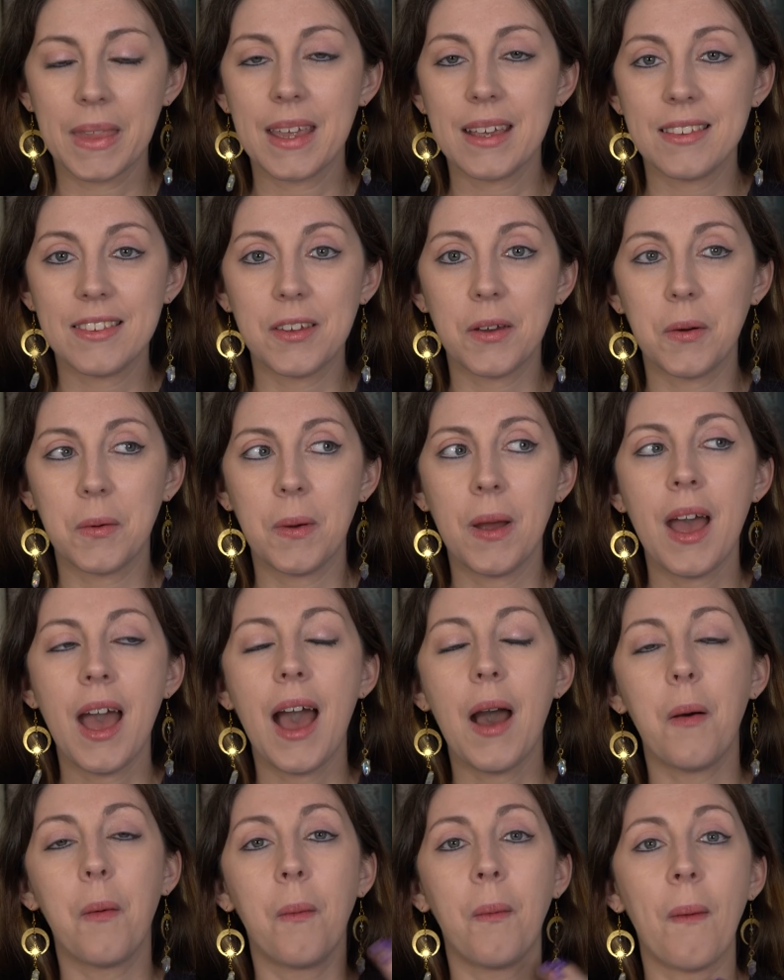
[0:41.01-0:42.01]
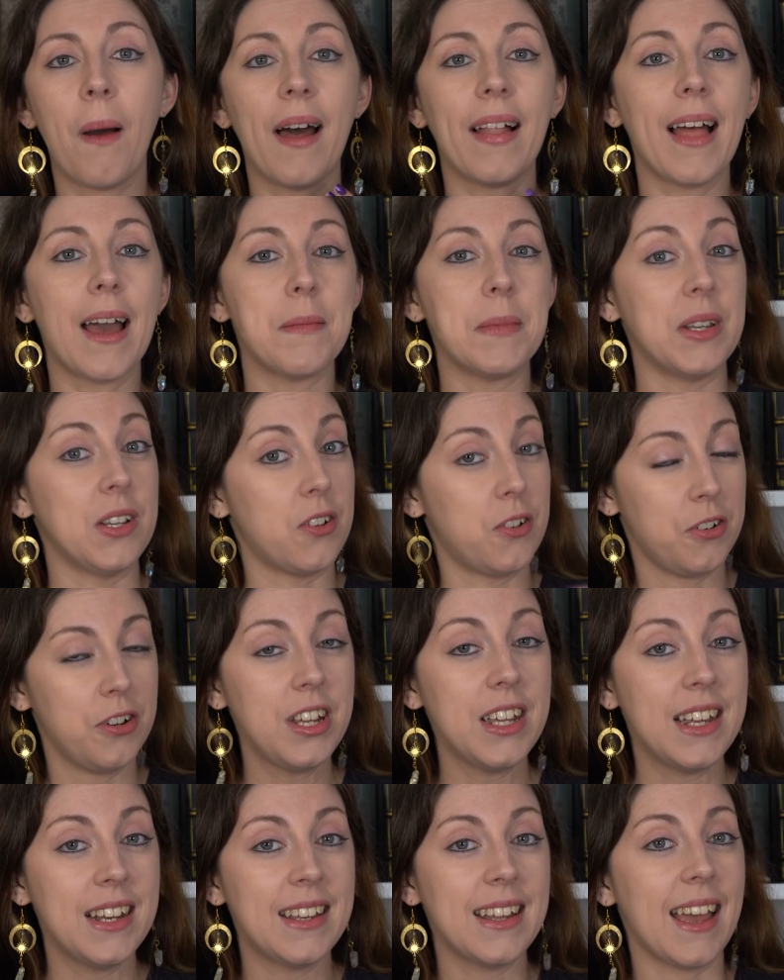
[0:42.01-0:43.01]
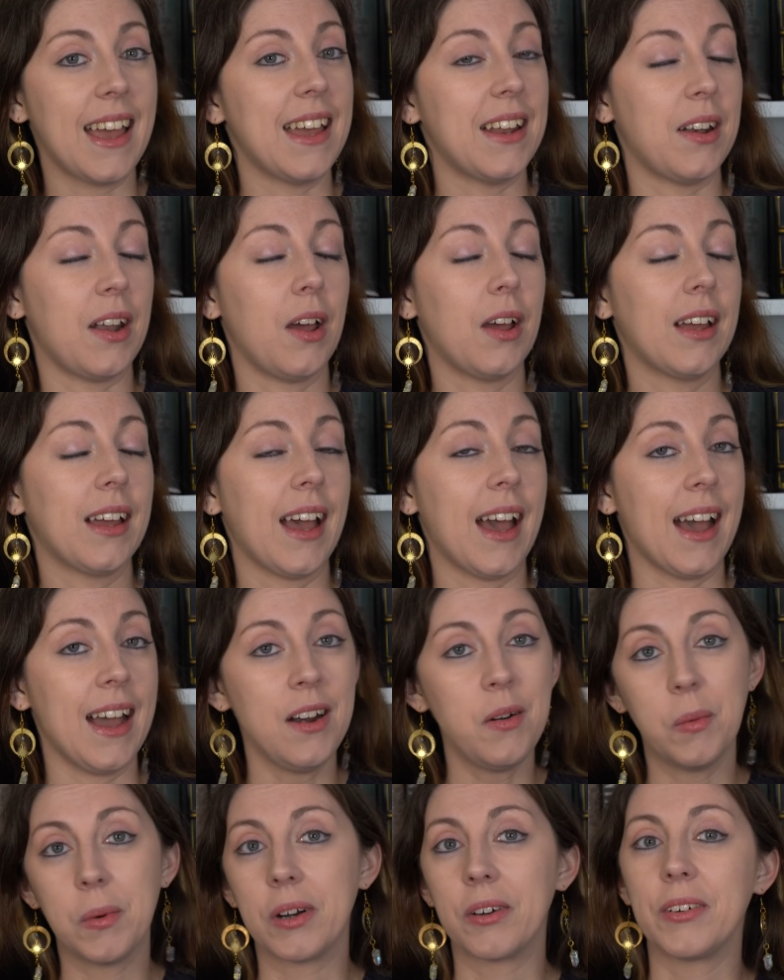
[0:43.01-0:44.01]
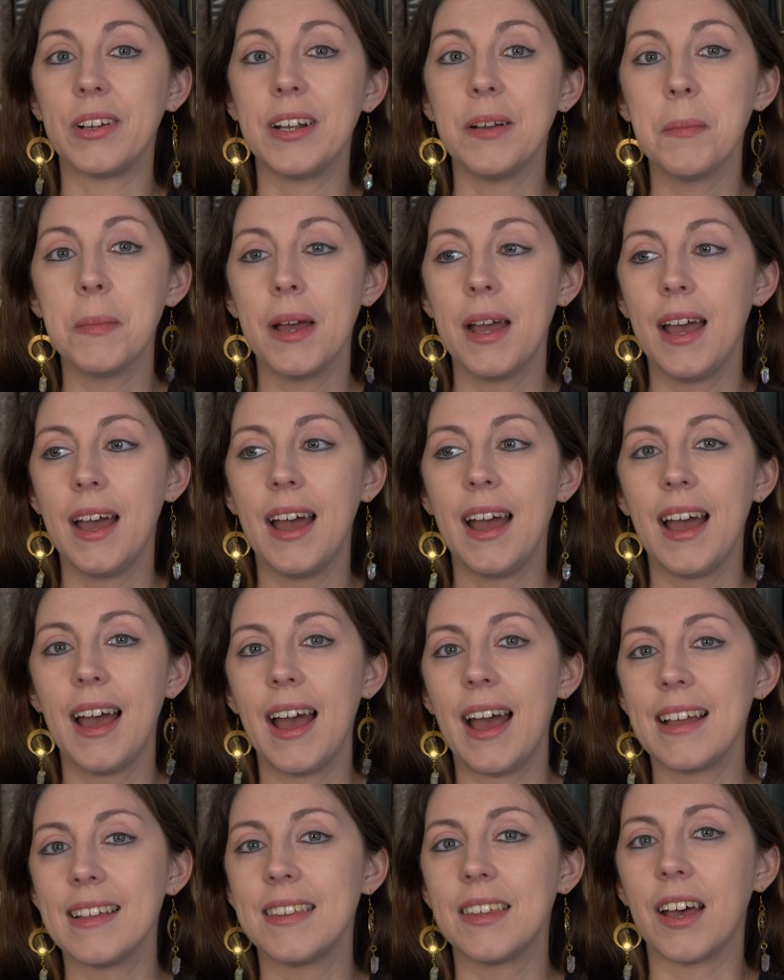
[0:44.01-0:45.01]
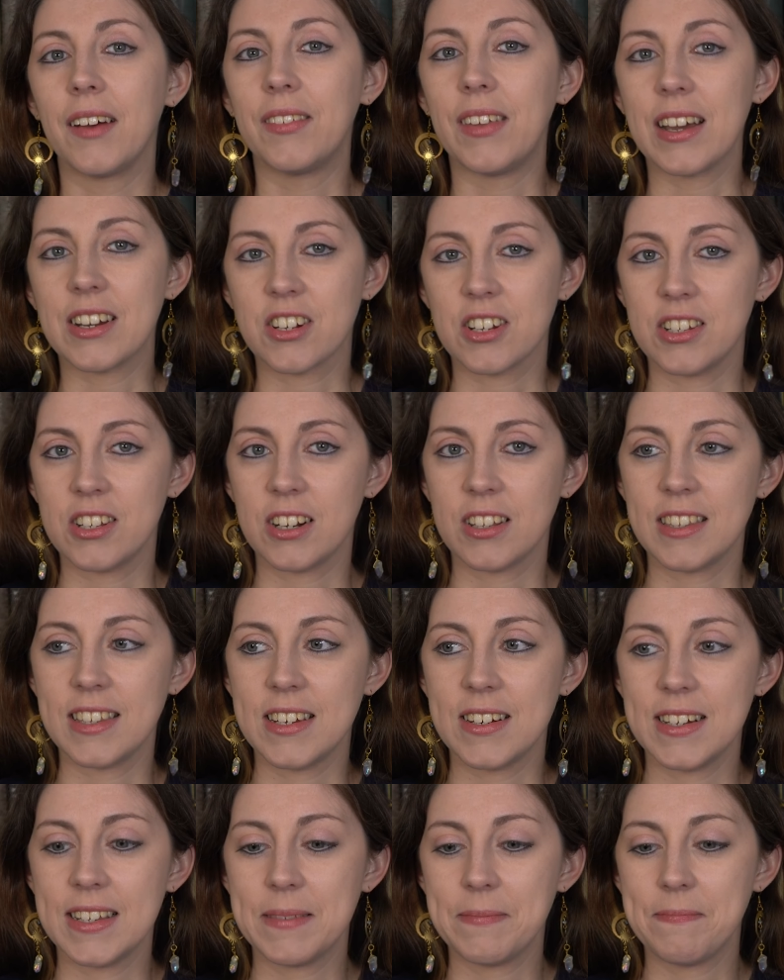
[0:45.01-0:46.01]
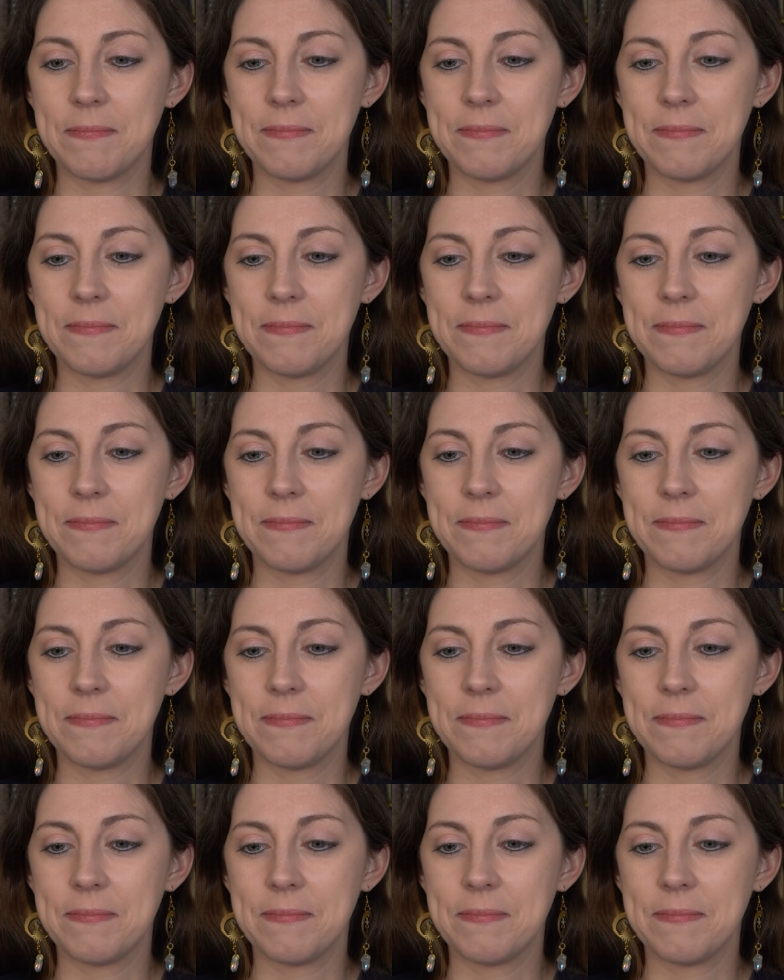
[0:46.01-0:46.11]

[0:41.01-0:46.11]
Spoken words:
So while I'm intrigued and kind of want to read them, I still have to actually start the series.